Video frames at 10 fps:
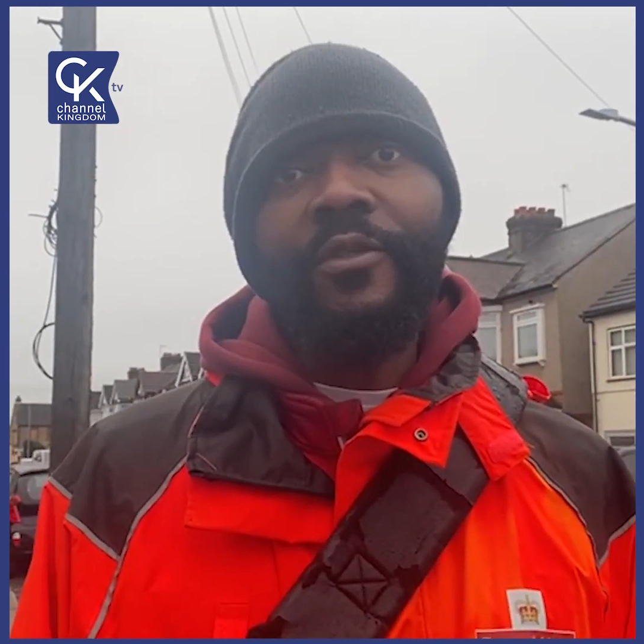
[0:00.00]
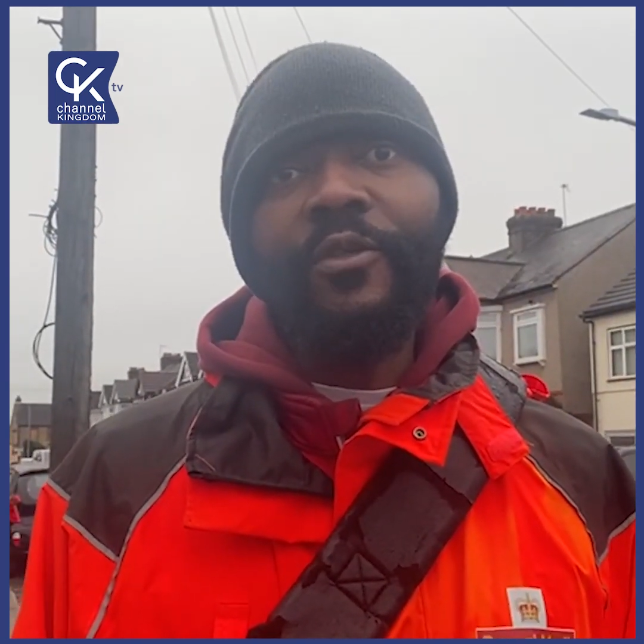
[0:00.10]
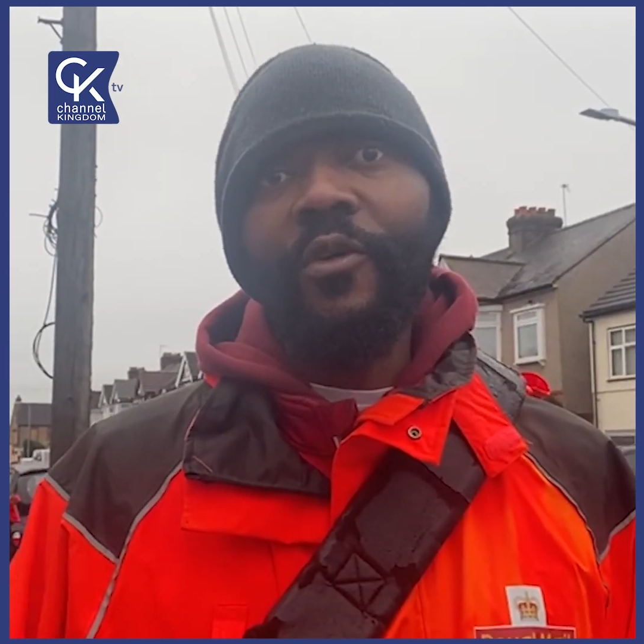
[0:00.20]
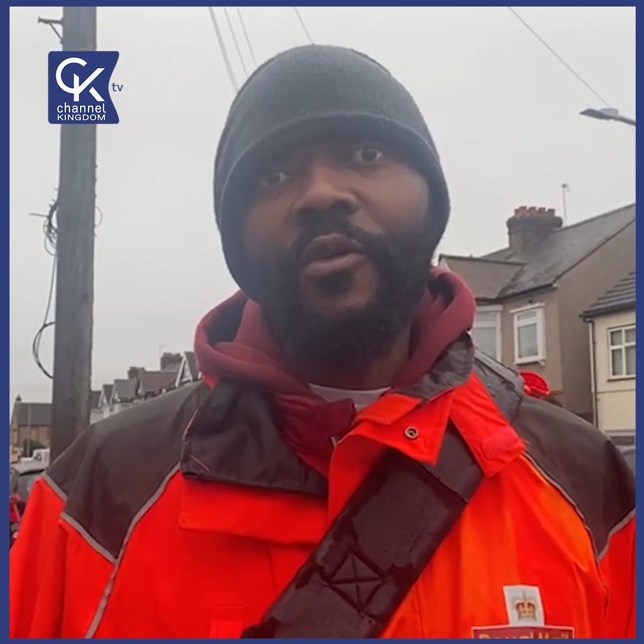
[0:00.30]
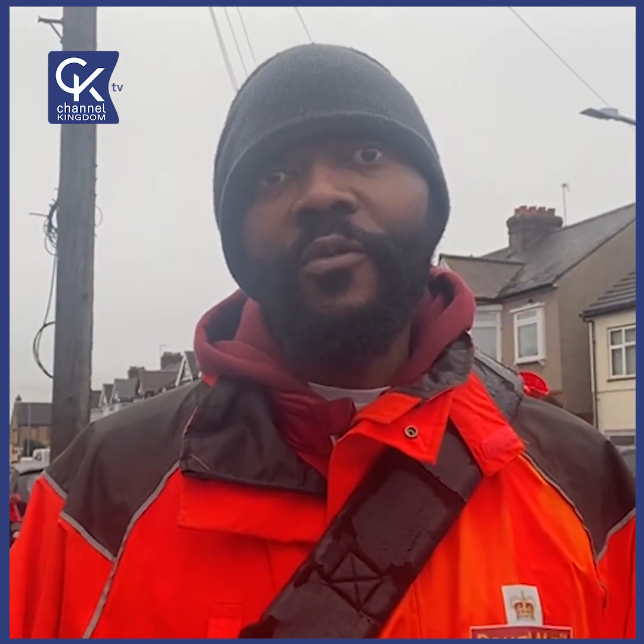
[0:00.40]

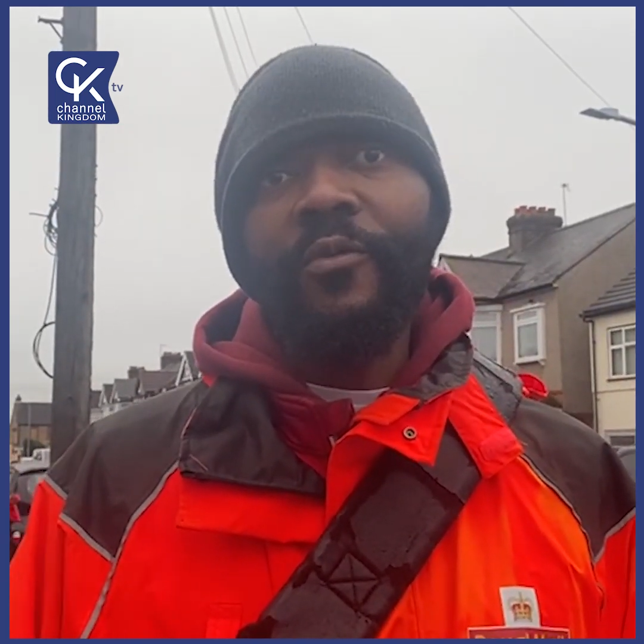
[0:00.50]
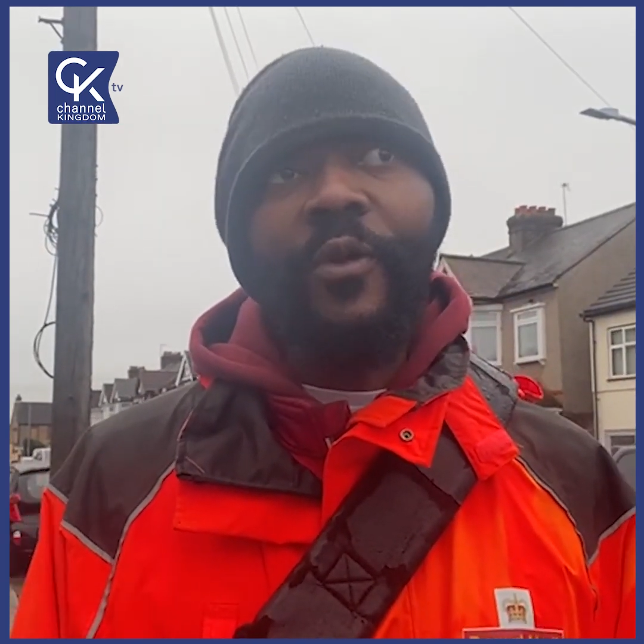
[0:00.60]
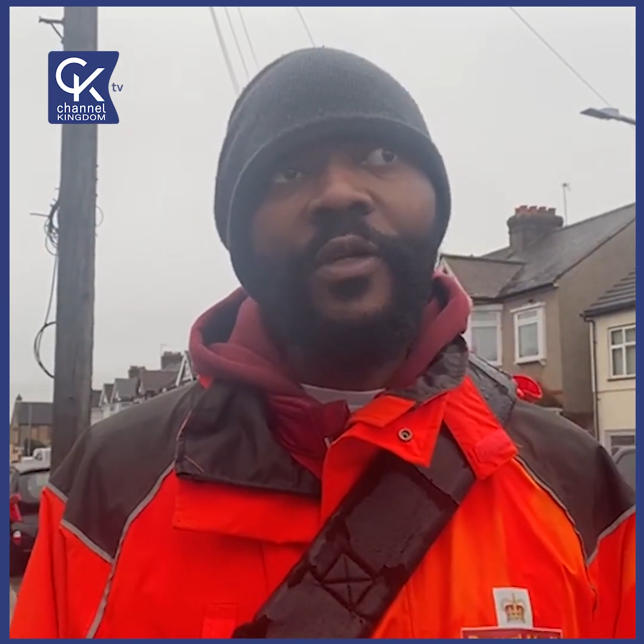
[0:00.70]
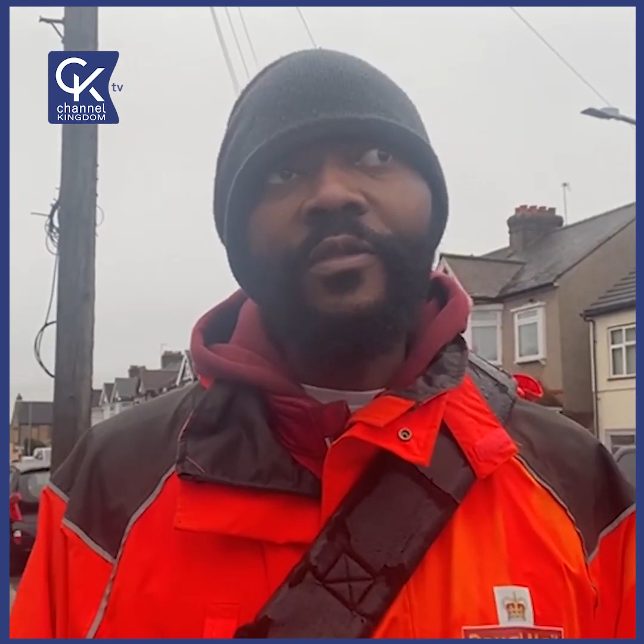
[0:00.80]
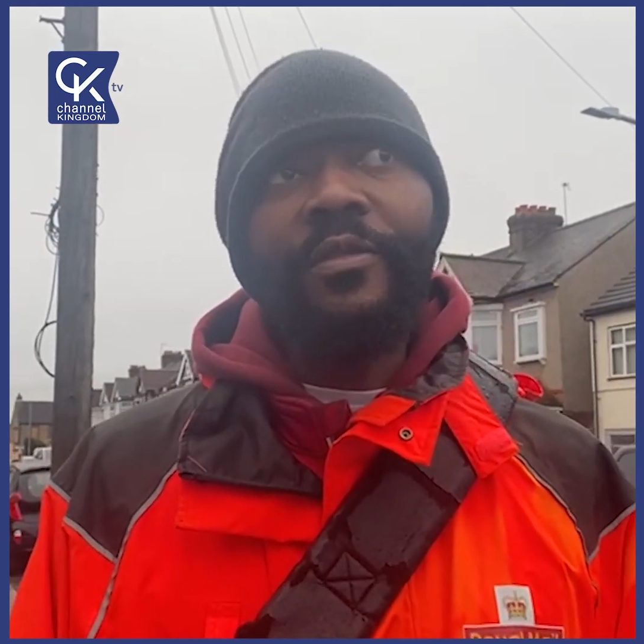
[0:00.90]
You know,
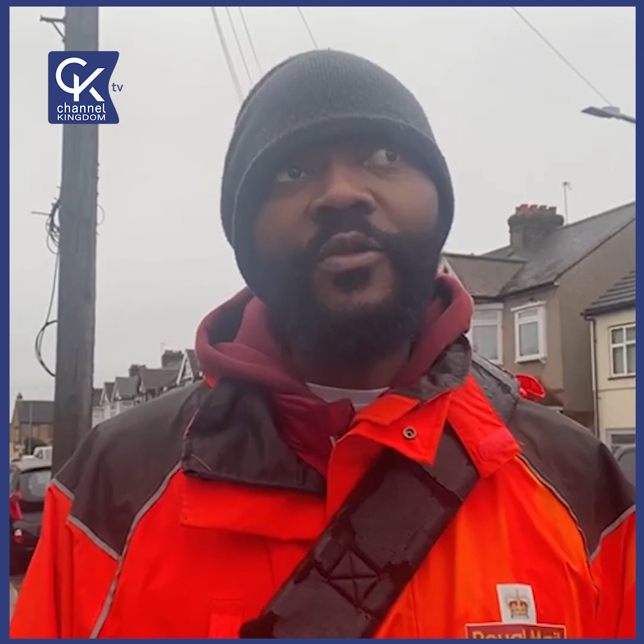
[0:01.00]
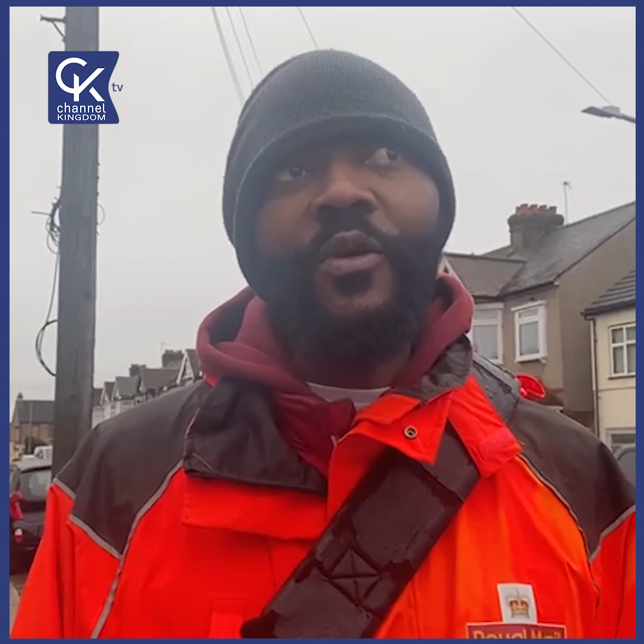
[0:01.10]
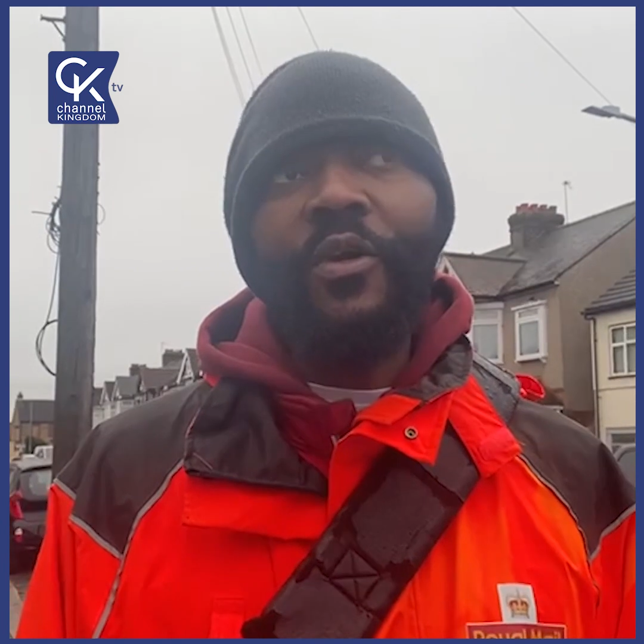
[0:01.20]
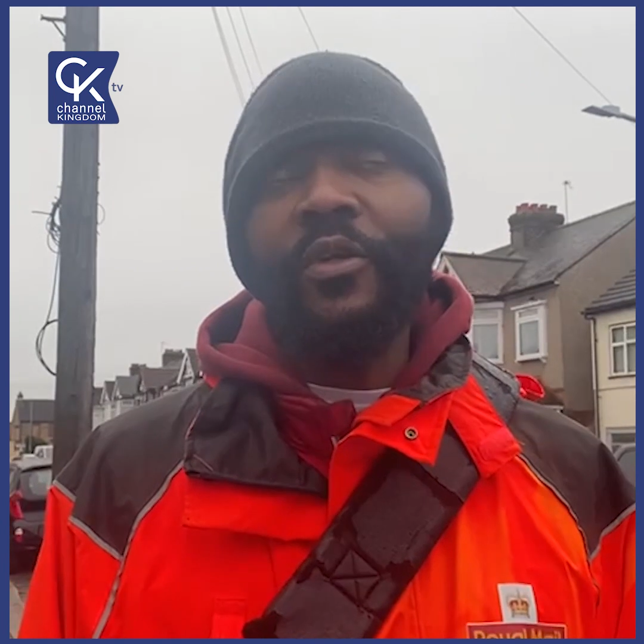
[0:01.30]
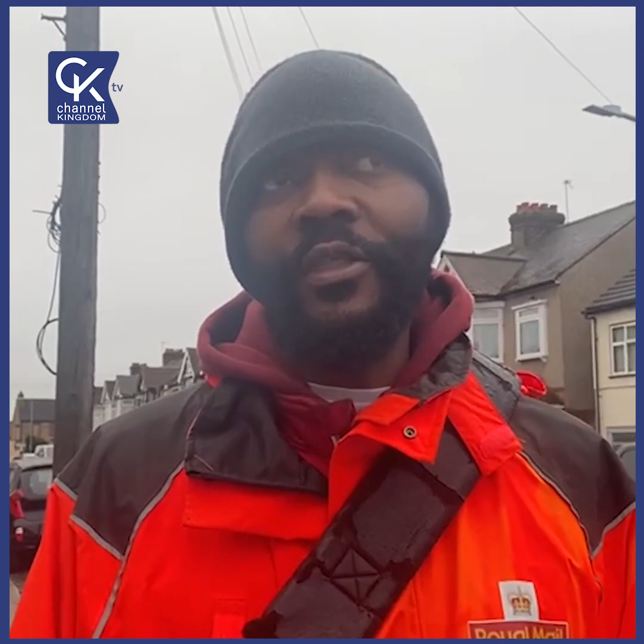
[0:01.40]
when he's
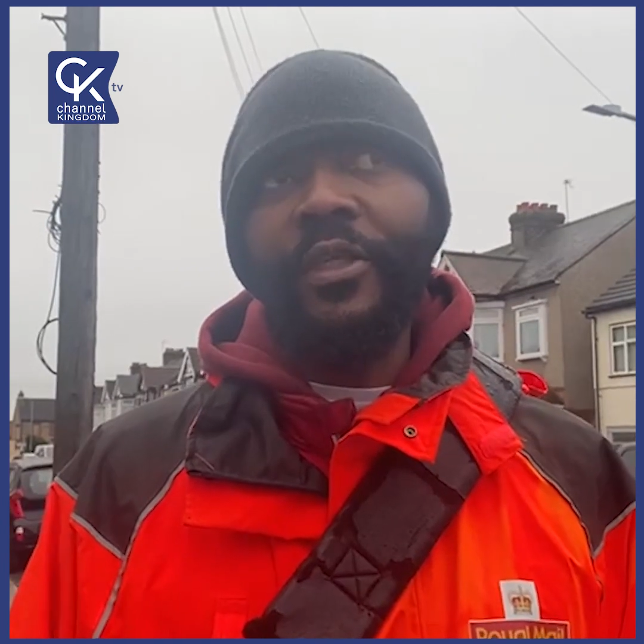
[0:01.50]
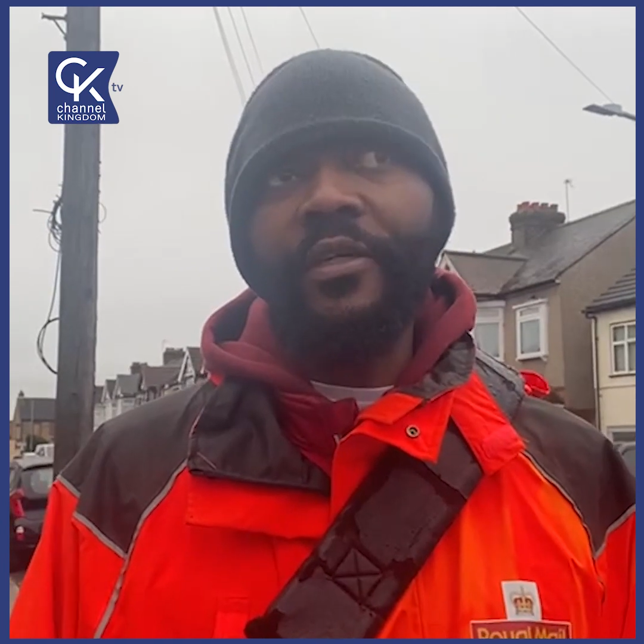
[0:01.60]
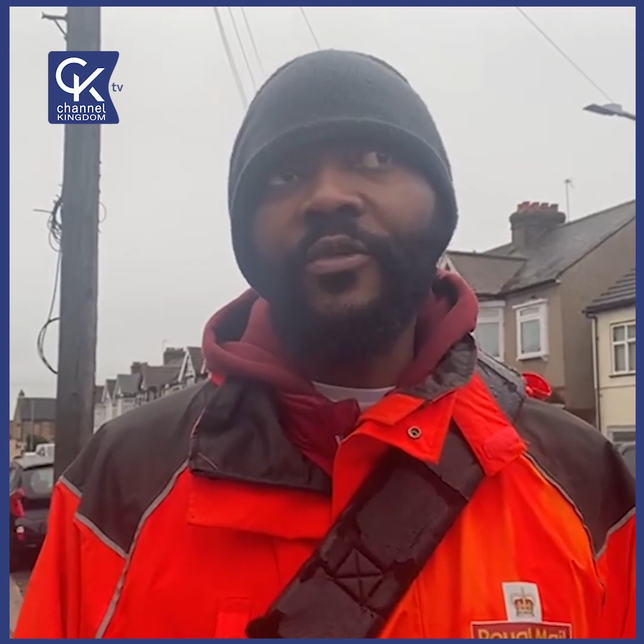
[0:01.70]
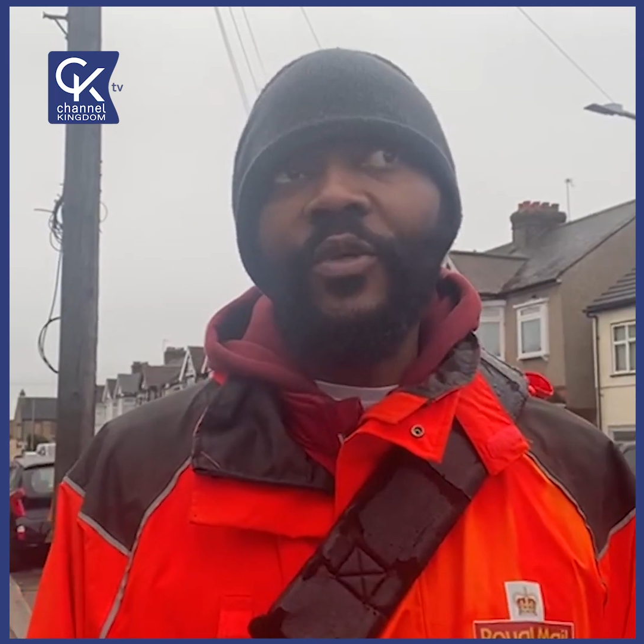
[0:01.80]
got holiday,